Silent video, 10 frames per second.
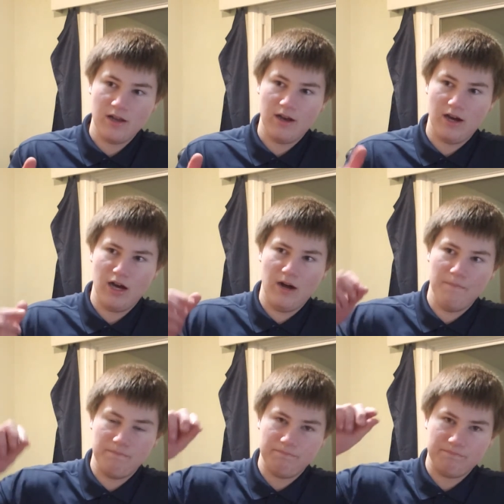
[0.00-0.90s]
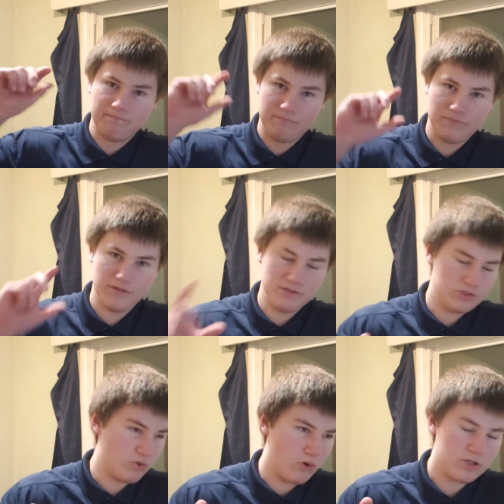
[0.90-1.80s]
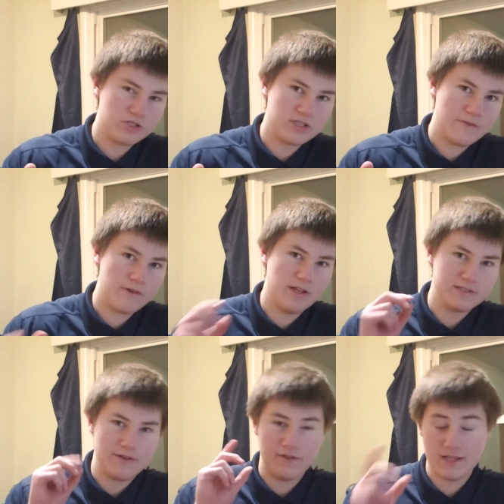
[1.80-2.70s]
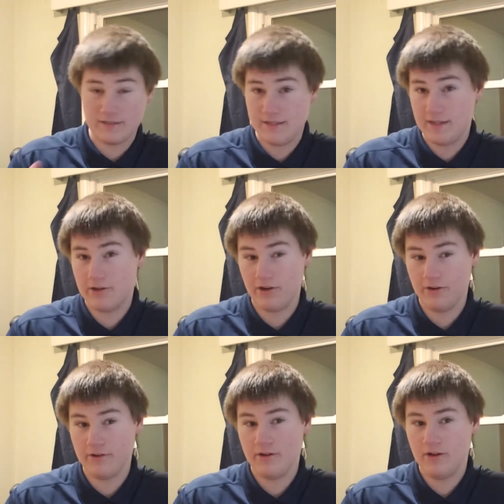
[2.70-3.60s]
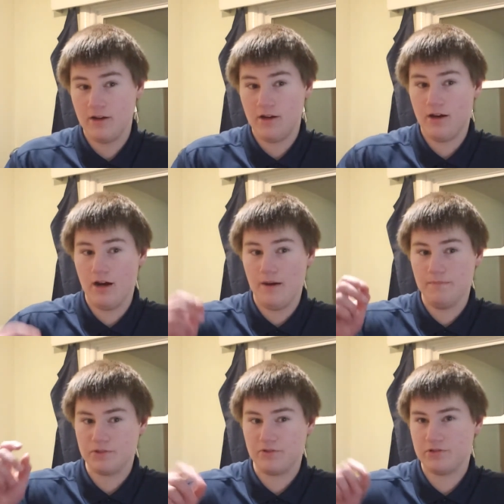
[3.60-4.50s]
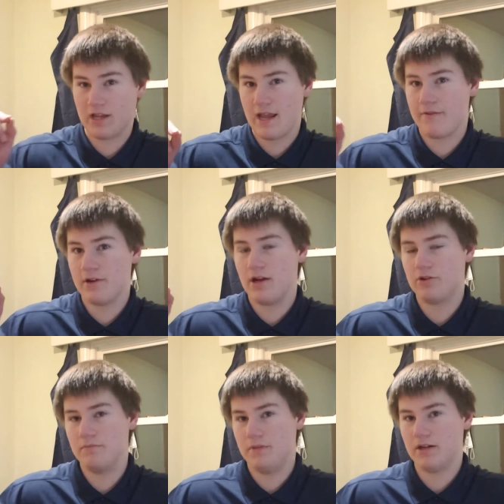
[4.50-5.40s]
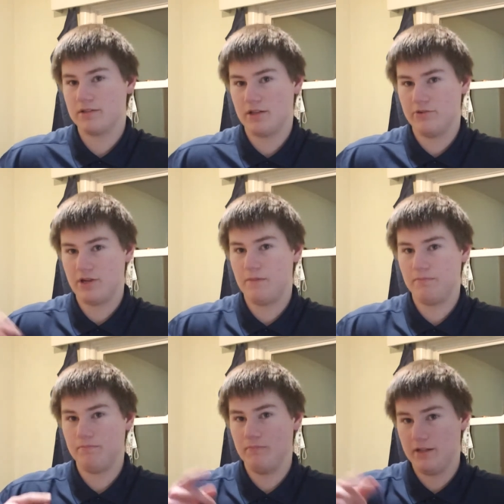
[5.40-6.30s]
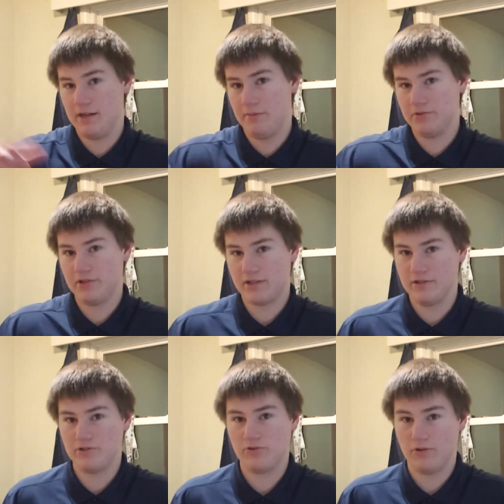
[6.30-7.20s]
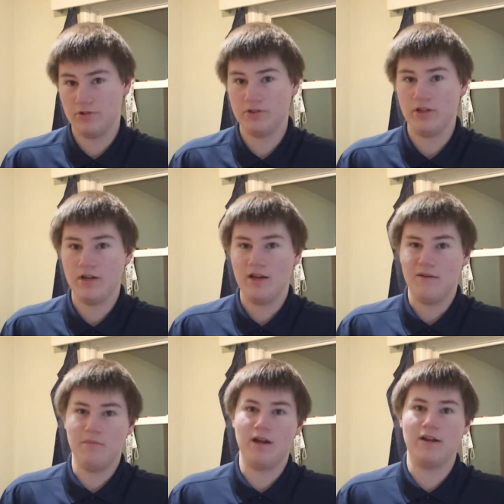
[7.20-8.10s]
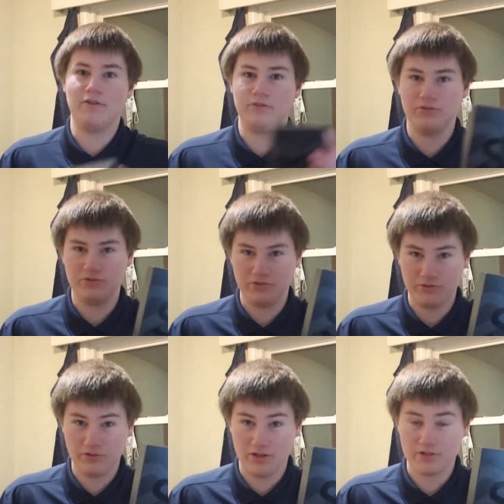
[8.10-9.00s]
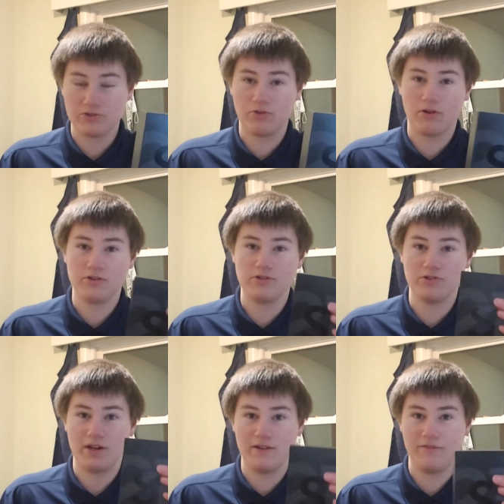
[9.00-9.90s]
The storage is different. It doesn't have an SD card. So there's like every $100 it goes up, it doubles like in storage. But I don't usually, there's a lot of storage, so I didn't